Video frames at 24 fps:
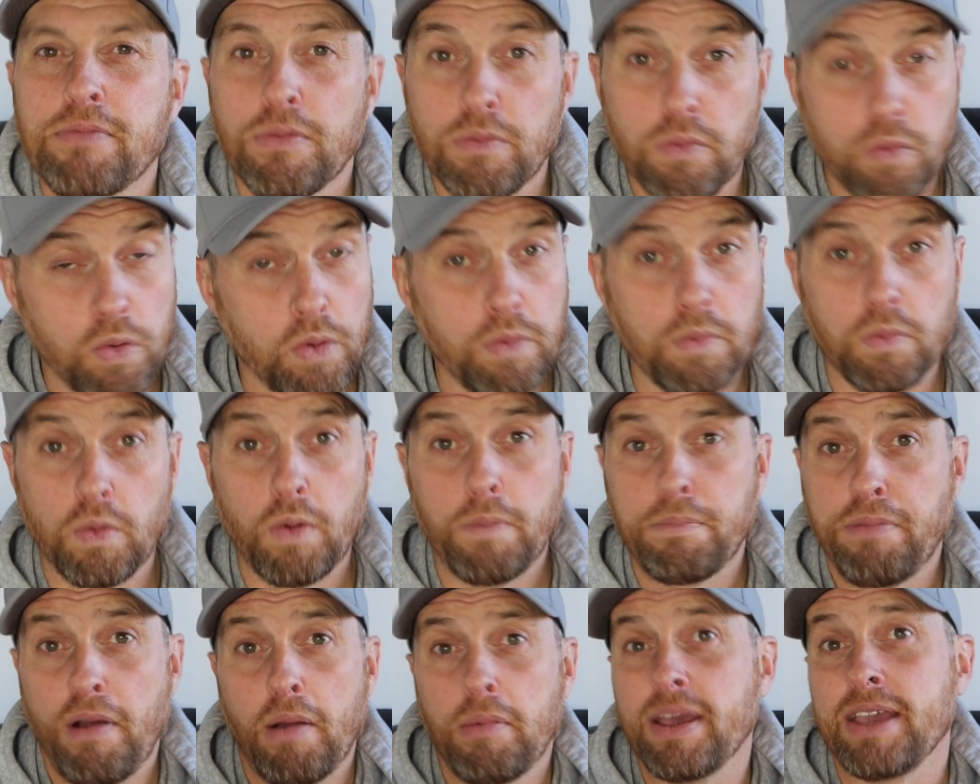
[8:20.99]
will
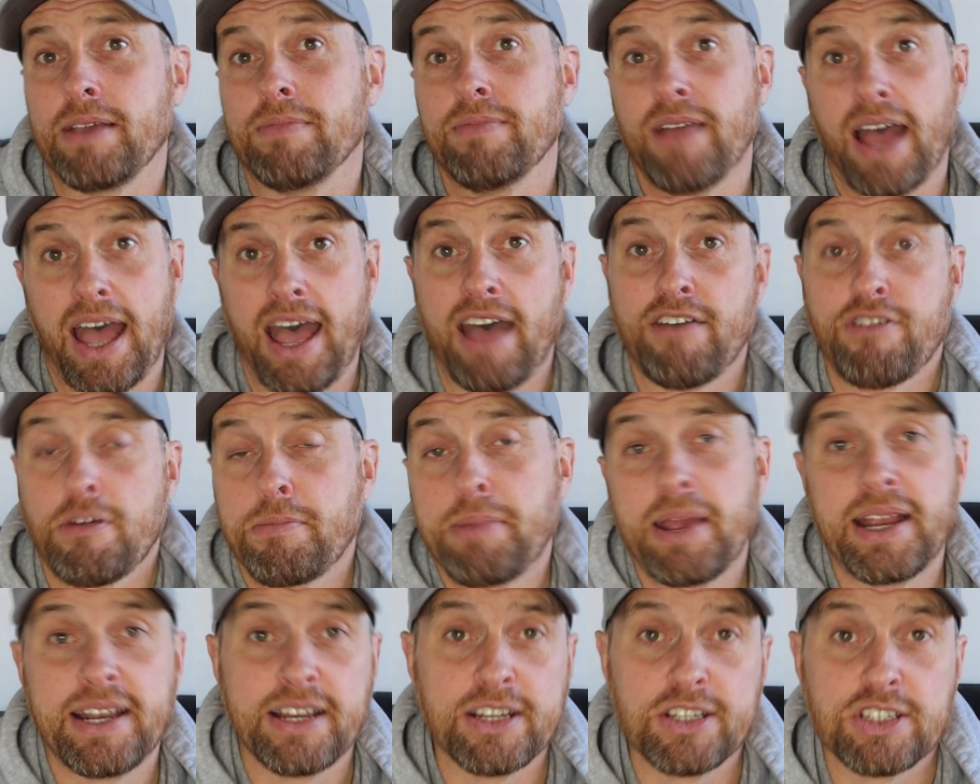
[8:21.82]
probably have
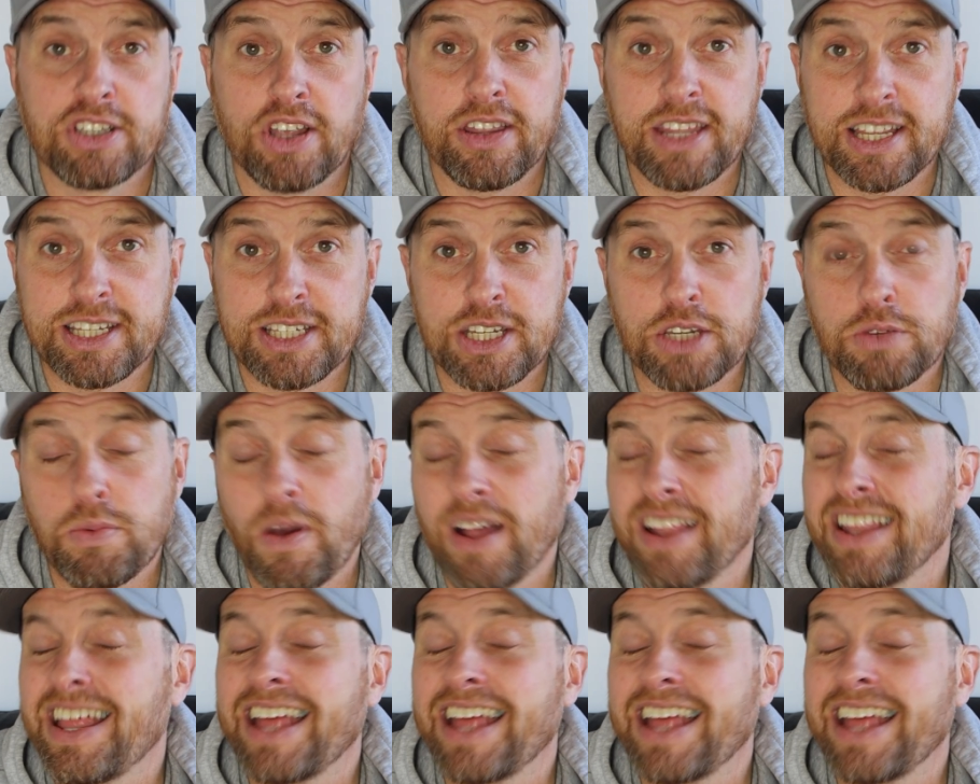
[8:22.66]
opinions on this as well,